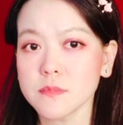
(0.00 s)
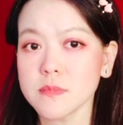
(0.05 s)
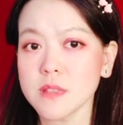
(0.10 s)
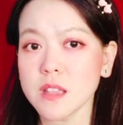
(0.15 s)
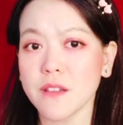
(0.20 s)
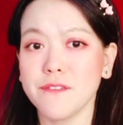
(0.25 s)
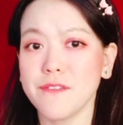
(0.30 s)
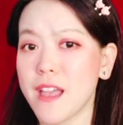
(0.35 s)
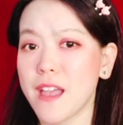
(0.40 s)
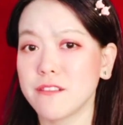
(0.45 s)

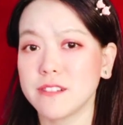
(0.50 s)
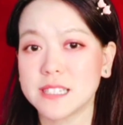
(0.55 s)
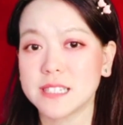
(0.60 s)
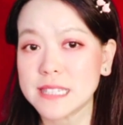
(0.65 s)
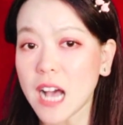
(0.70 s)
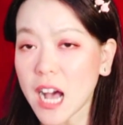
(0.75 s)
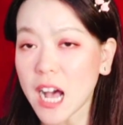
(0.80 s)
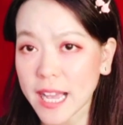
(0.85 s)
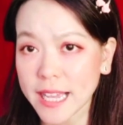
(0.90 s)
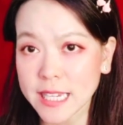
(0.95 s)
Various
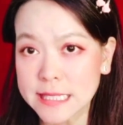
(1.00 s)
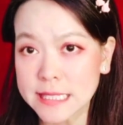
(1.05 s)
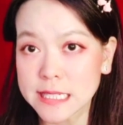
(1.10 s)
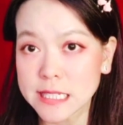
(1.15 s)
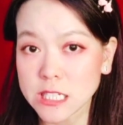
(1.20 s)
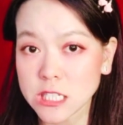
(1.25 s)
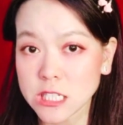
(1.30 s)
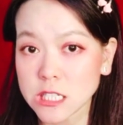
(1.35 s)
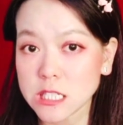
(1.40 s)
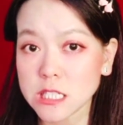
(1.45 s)
eye
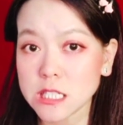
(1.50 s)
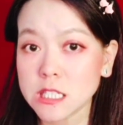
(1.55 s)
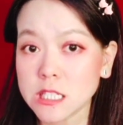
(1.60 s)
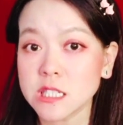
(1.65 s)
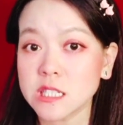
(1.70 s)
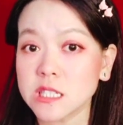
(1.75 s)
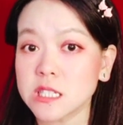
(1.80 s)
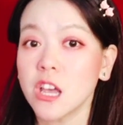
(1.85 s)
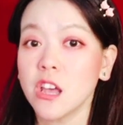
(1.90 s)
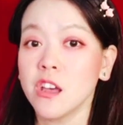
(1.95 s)
conditions,
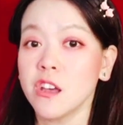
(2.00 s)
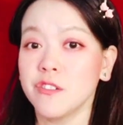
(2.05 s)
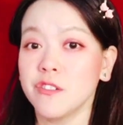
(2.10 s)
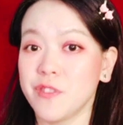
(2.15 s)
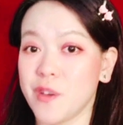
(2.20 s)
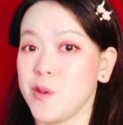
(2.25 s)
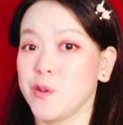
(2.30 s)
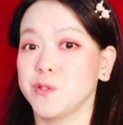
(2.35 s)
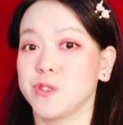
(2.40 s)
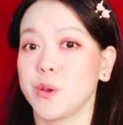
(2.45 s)

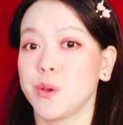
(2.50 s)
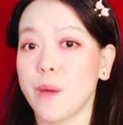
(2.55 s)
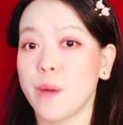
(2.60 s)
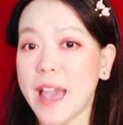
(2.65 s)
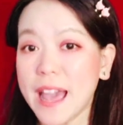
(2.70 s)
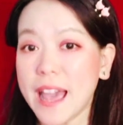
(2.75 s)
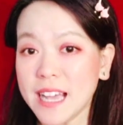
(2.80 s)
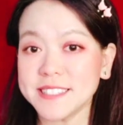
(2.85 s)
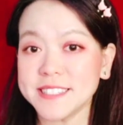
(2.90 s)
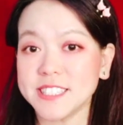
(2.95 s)

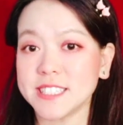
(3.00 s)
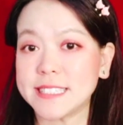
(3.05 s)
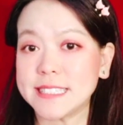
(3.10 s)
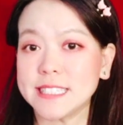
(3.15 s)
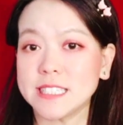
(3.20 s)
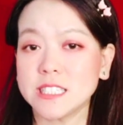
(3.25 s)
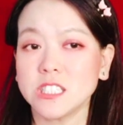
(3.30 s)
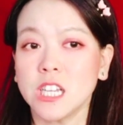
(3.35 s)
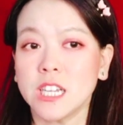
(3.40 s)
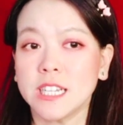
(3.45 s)
photo-aging,
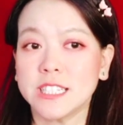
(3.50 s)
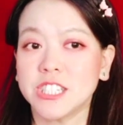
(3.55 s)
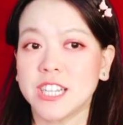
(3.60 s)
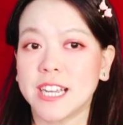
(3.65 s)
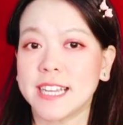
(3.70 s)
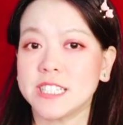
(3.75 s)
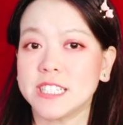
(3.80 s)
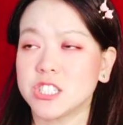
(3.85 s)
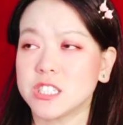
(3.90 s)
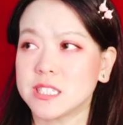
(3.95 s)

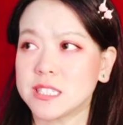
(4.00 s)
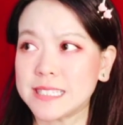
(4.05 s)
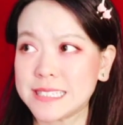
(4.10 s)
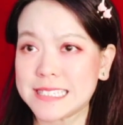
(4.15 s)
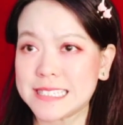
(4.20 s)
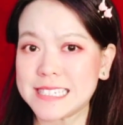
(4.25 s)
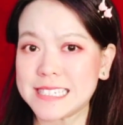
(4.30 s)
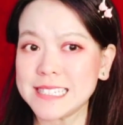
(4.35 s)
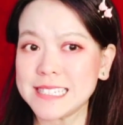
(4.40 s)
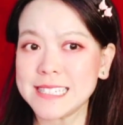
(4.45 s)
change in
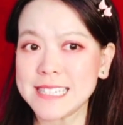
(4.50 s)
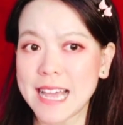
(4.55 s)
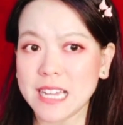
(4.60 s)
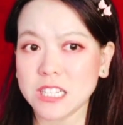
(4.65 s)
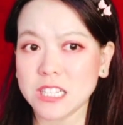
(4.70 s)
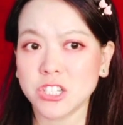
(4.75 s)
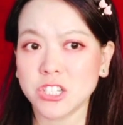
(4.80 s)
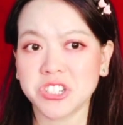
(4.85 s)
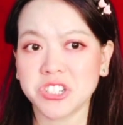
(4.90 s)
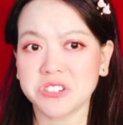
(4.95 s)
skin
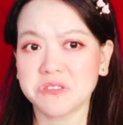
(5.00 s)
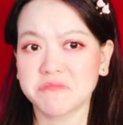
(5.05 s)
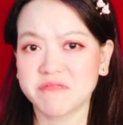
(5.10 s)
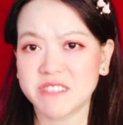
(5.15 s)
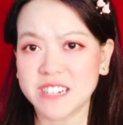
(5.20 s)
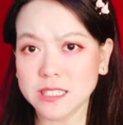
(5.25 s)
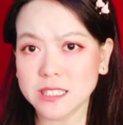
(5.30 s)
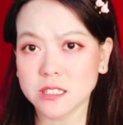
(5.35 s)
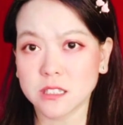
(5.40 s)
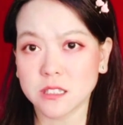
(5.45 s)
texture,
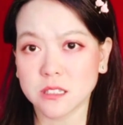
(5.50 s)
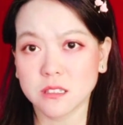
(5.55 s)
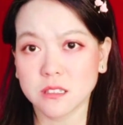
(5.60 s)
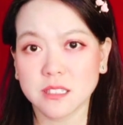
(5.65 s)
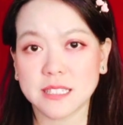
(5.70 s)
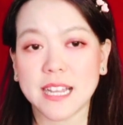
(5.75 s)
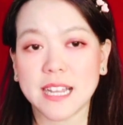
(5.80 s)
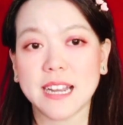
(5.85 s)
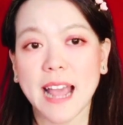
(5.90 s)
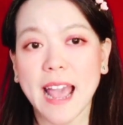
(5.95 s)
wrinkles,
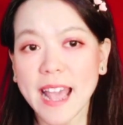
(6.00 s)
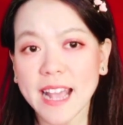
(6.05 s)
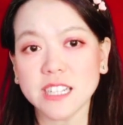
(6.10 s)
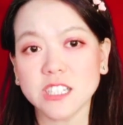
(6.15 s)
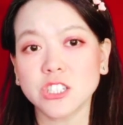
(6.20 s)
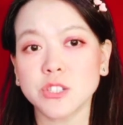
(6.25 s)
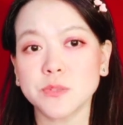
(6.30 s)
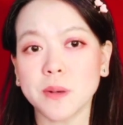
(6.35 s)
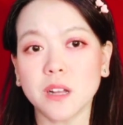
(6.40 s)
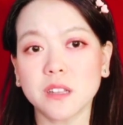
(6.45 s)
and age
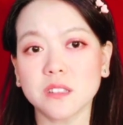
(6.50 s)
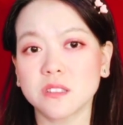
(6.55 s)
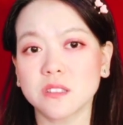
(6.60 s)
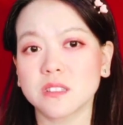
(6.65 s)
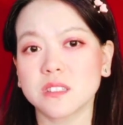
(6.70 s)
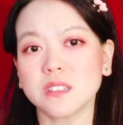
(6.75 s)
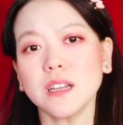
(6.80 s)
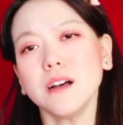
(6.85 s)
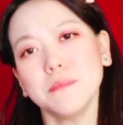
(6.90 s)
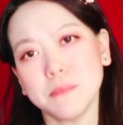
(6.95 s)
spots,
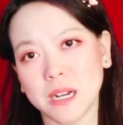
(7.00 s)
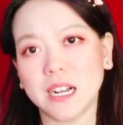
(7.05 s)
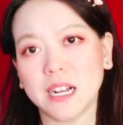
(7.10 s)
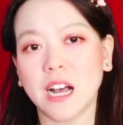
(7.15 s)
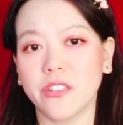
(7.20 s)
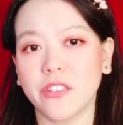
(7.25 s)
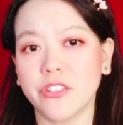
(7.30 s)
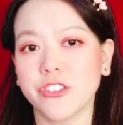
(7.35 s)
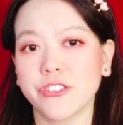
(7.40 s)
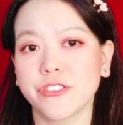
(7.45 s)
among
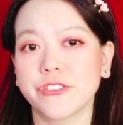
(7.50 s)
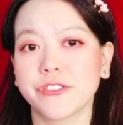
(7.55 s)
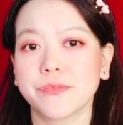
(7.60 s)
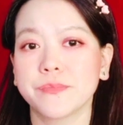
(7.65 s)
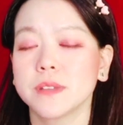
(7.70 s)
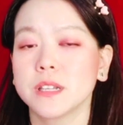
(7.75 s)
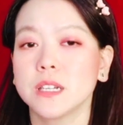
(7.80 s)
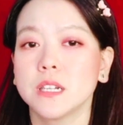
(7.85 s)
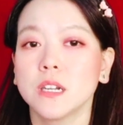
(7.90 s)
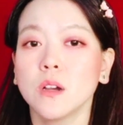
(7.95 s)
others.
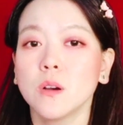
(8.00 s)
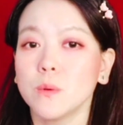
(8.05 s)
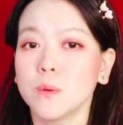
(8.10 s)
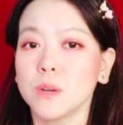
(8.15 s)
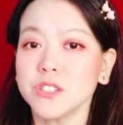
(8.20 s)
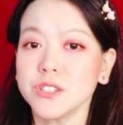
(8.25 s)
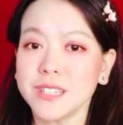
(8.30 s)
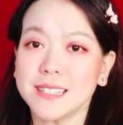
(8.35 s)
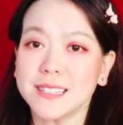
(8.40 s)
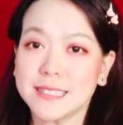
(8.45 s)
When you
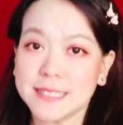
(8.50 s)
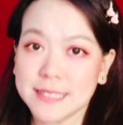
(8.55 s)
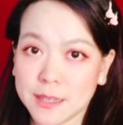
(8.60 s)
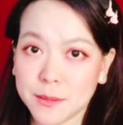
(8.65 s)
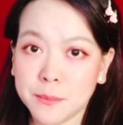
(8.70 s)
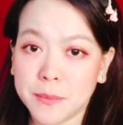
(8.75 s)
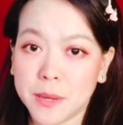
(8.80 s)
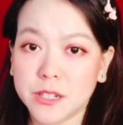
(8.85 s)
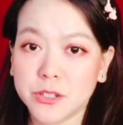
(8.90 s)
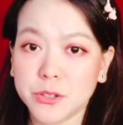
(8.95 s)
get
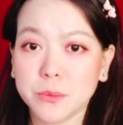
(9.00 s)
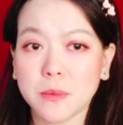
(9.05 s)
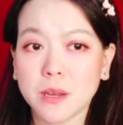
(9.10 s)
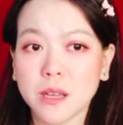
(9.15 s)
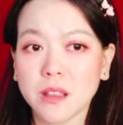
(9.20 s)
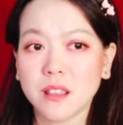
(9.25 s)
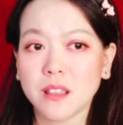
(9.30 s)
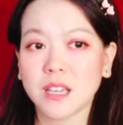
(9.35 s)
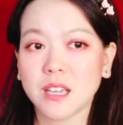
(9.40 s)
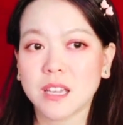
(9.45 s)
sunburn, you might
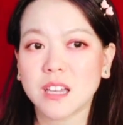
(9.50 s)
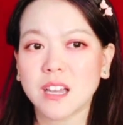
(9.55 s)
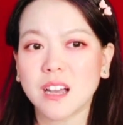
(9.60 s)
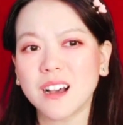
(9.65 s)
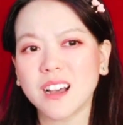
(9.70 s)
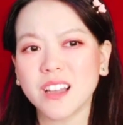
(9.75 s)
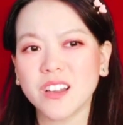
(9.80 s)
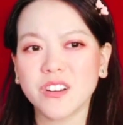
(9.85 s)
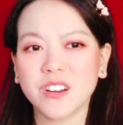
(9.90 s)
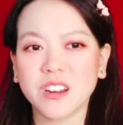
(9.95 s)
think, I
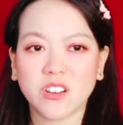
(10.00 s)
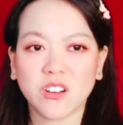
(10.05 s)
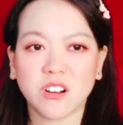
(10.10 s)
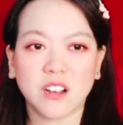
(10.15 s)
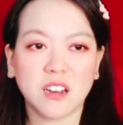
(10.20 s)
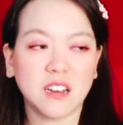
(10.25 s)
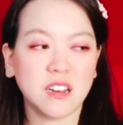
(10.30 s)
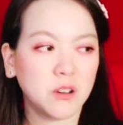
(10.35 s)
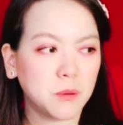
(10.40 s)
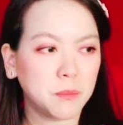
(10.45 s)
only got a
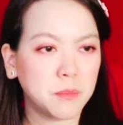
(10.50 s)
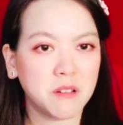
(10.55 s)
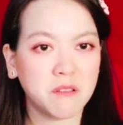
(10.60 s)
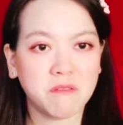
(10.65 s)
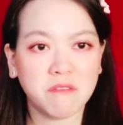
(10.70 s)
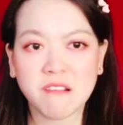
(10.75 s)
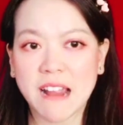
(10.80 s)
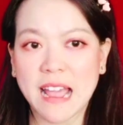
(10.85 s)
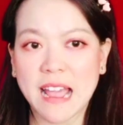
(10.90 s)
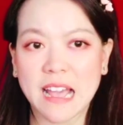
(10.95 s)
little bit
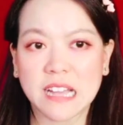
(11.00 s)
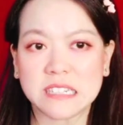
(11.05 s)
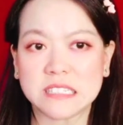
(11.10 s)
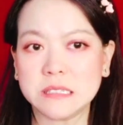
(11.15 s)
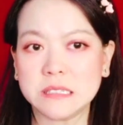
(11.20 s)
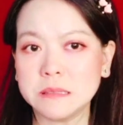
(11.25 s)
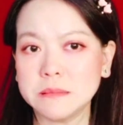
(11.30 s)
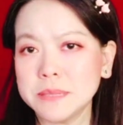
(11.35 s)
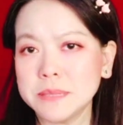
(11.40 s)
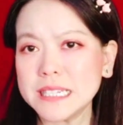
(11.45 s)
red,
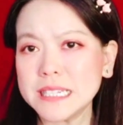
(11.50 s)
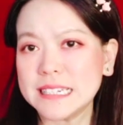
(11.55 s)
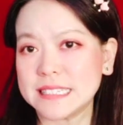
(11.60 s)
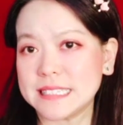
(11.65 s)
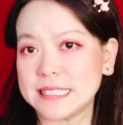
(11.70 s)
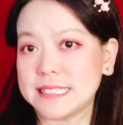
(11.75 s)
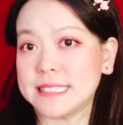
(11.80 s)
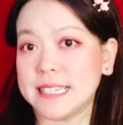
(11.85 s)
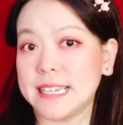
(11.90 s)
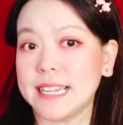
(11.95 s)
peeling
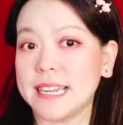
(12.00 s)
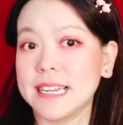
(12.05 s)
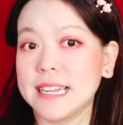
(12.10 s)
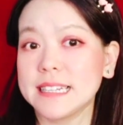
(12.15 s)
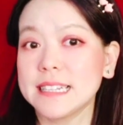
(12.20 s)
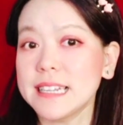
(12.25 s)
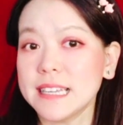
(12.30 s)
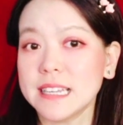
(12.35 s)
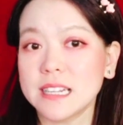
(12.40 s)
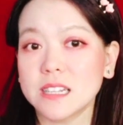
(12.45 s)
skin a
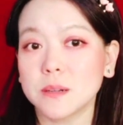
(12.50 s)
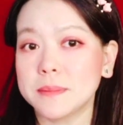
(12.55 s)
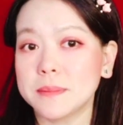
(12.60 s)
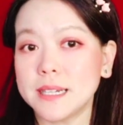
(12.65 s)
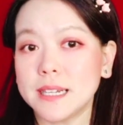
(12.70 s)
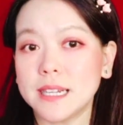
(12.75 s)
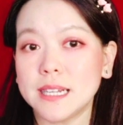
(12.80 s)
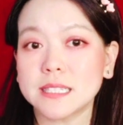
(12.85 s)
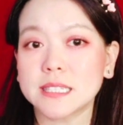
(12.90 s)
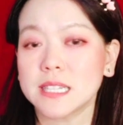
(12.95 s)
little
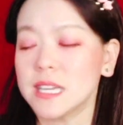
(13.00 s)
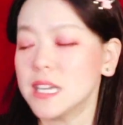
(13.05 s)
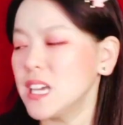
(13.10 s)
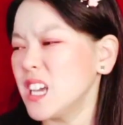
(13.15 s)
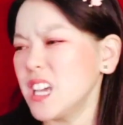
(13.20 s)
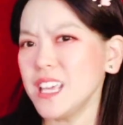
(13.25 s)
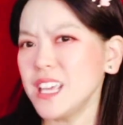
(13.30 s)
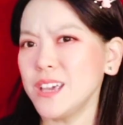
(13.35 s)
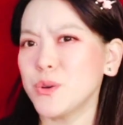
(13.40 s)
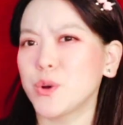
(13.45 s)
bit,
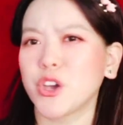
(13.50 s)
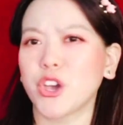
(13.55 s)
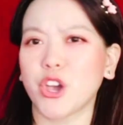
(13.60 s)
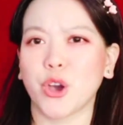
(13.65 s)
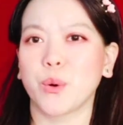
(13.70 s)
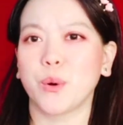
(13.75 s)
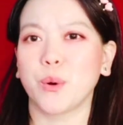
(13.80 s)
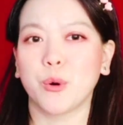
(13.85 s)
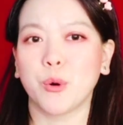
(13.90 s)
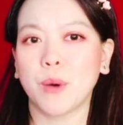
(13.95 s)
it'll go
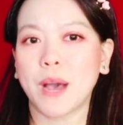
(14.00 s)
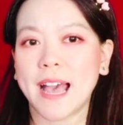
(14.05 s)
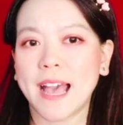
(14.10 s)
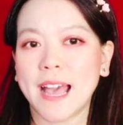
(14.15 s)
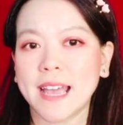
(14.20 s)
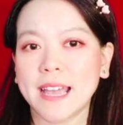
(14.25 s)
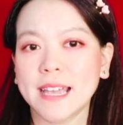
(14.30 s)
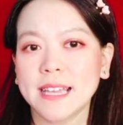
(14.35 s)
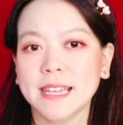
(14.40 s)
away.